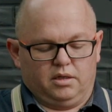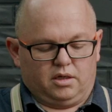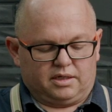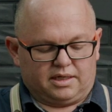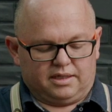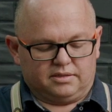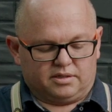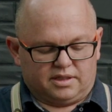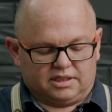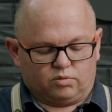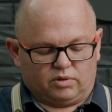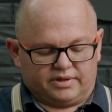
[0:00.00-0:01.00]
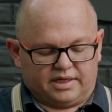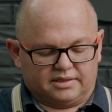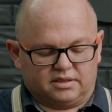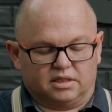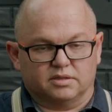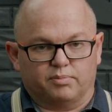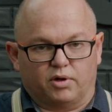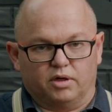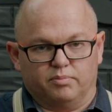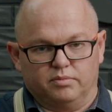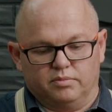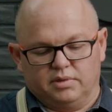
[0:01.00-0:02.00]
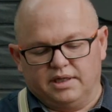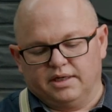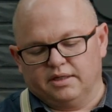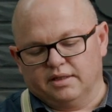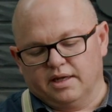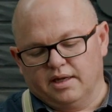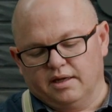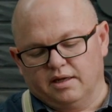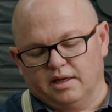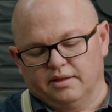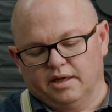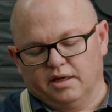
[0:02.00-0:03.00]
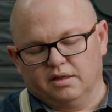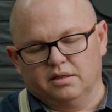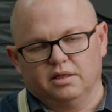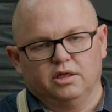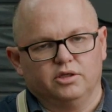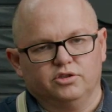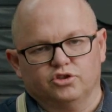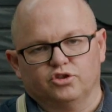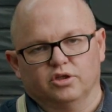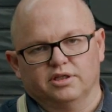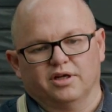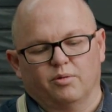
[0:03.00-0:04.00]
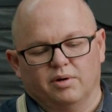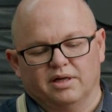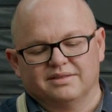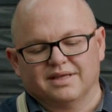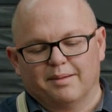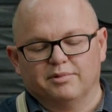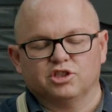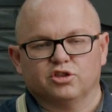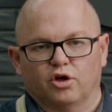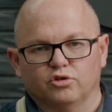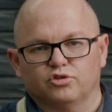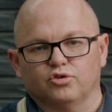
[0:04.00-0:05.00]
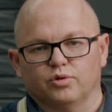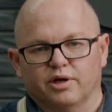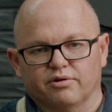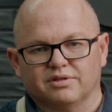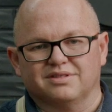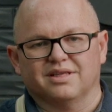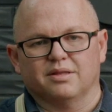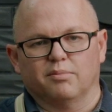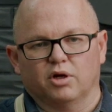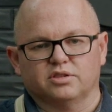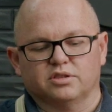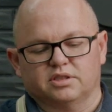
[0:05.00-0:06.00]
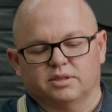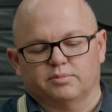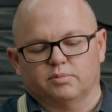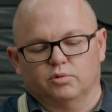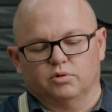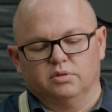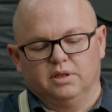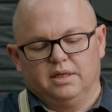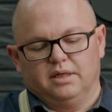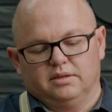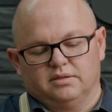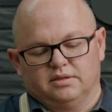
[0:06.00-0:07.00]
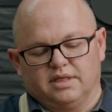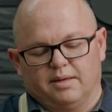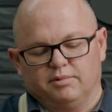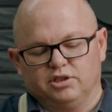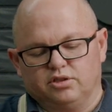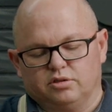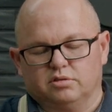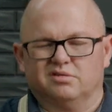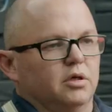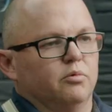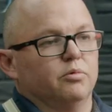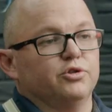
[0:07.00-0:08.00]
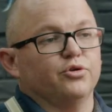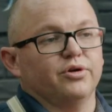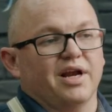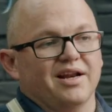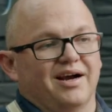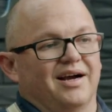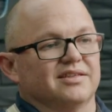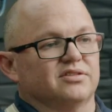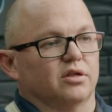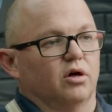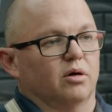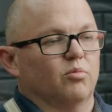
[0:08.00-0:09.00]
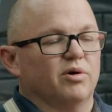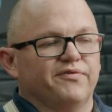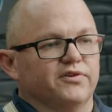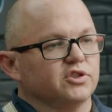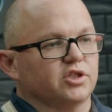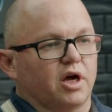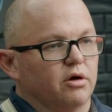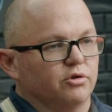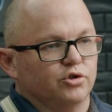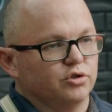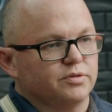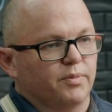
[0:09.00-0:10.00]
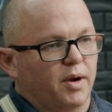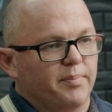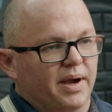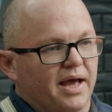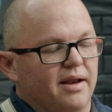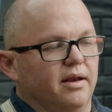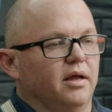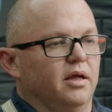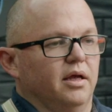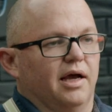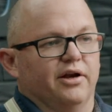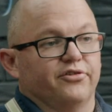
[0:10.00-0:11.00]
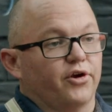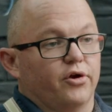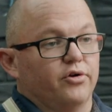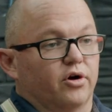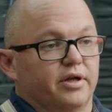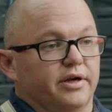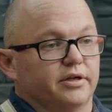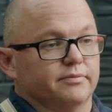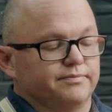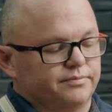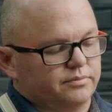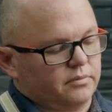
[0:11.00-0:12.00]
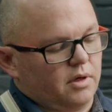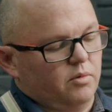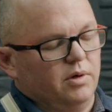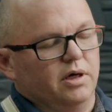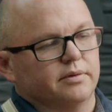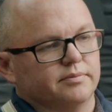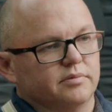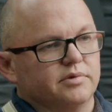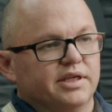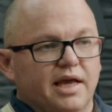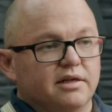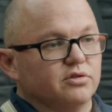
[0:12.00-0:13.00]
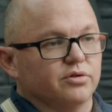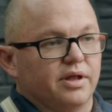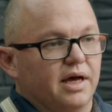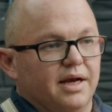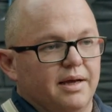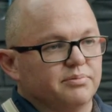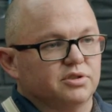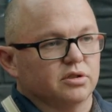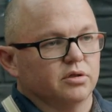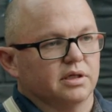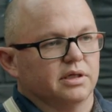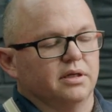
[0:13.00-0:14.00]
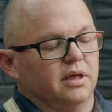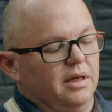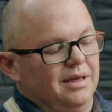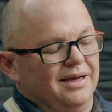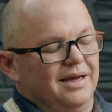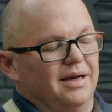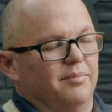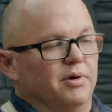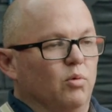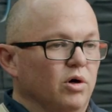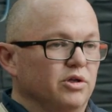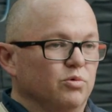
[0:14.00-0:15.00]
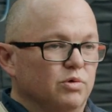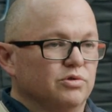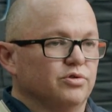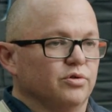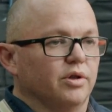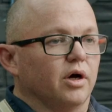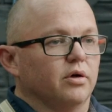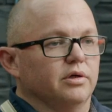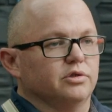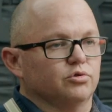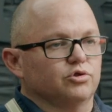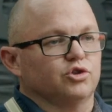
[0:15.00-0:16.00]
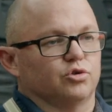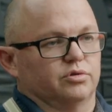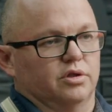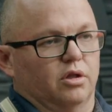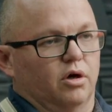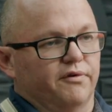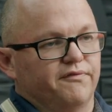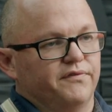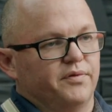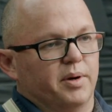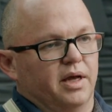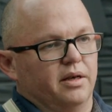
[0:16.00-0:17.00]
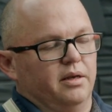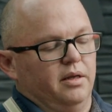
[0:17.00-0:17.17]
Okay, so that's what that does by hitting there and there. You certainly don't want to damage those two areas. They're the most susceptible to damage. We do get asked a lot, what if I just go and use my bat and don't knock it in? Well, you can do that, absolutely. What you will do though is you'll shorten the life of your bat.